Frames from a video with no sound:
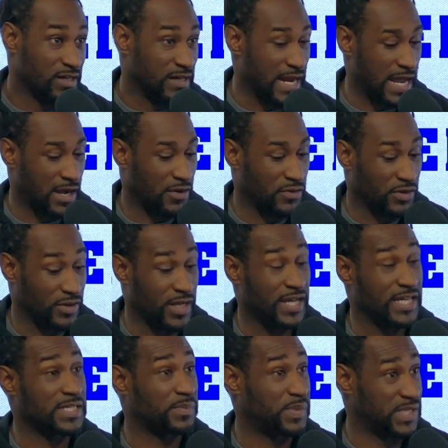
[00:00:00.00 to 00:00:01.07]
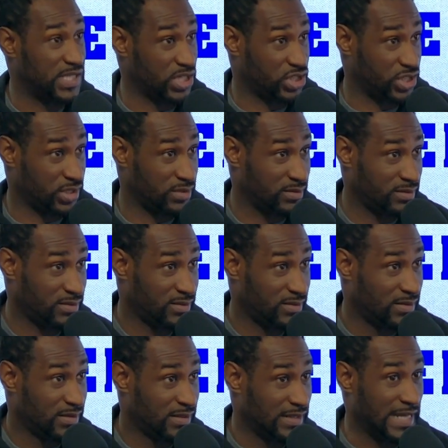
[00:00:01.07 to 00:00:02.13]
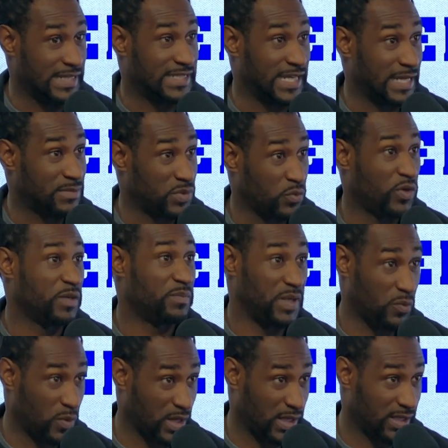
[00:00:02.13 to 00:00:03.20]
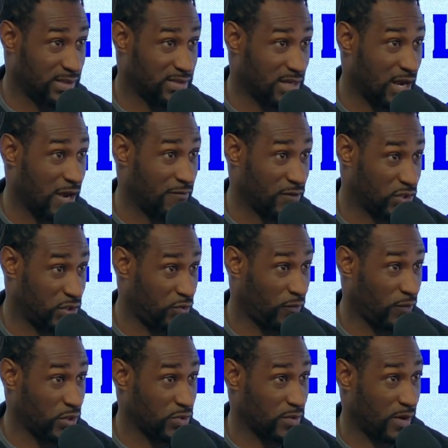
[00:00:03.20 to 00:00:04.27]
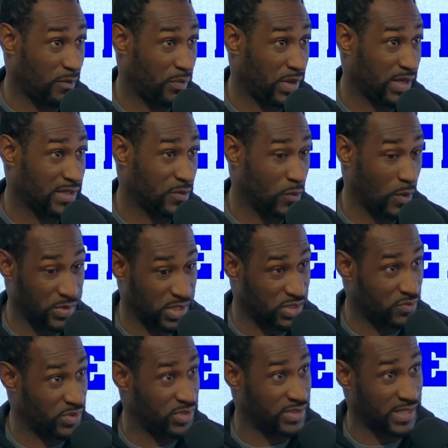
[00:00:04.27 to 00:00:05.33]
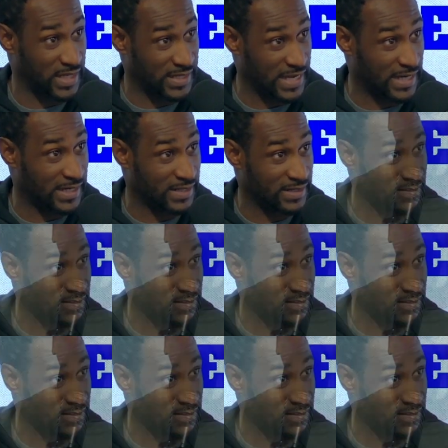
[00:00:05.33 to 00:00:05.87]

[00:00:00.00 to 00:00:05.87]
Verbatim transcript: No. Now there is a position that teams would be willing to offer two first round picks. And what position would you say that